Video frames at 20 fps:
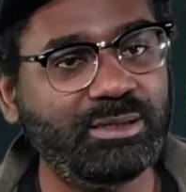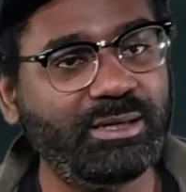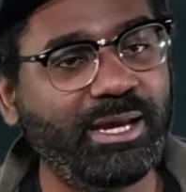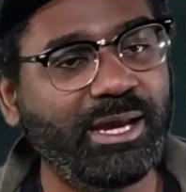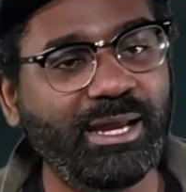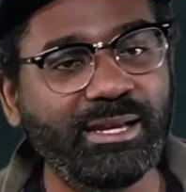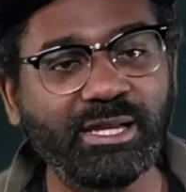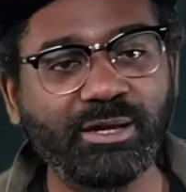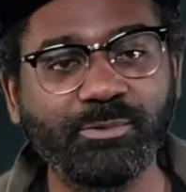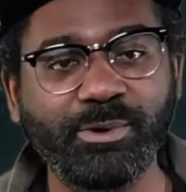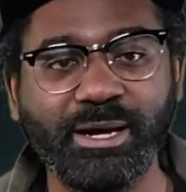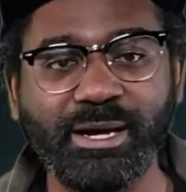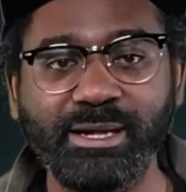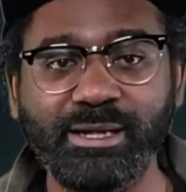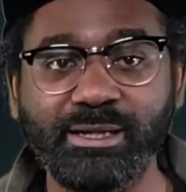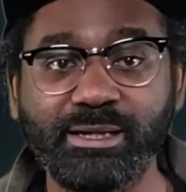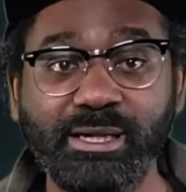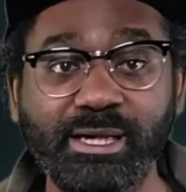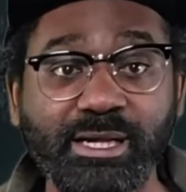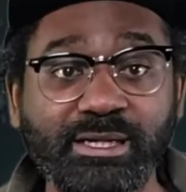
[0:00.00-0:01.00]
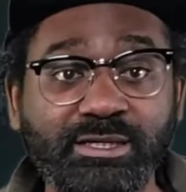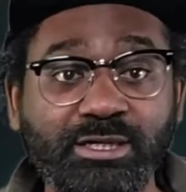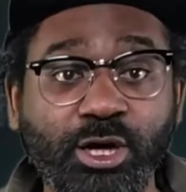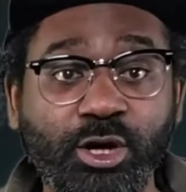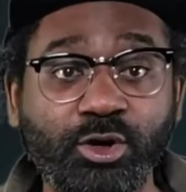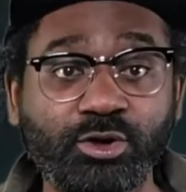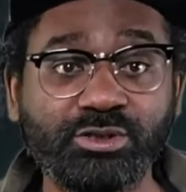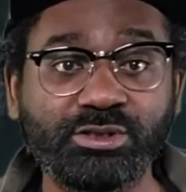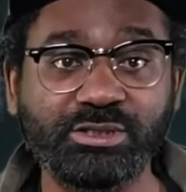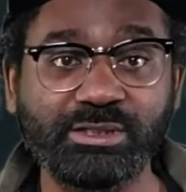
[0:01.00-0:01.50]
Anyway, it
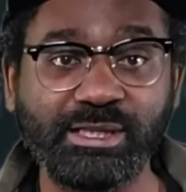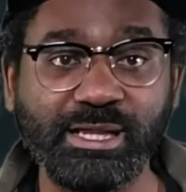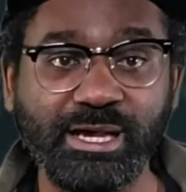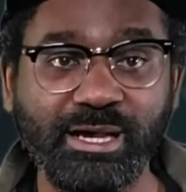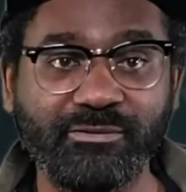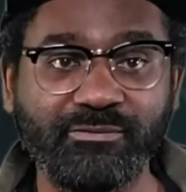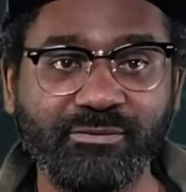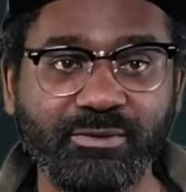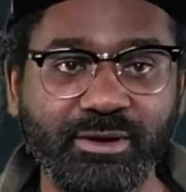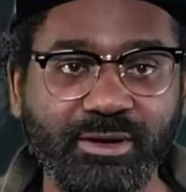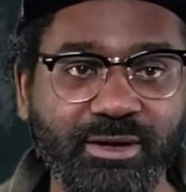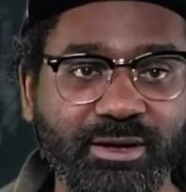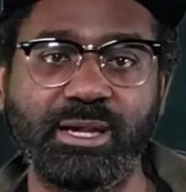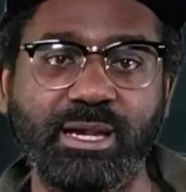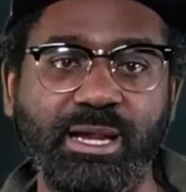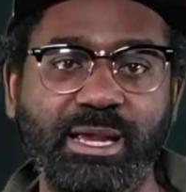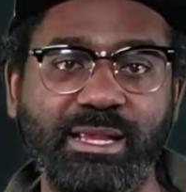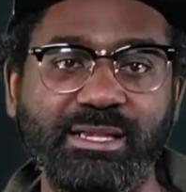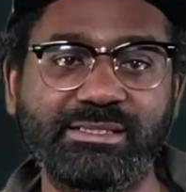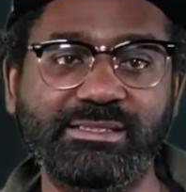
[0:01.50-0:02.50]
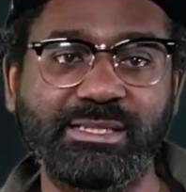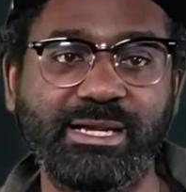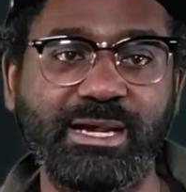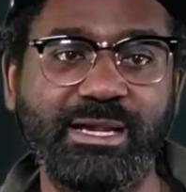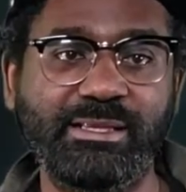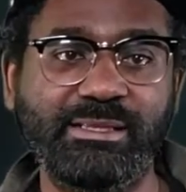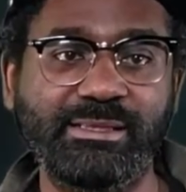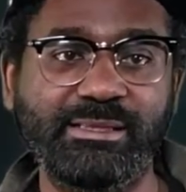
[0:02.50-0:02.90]
goes left. And it's like,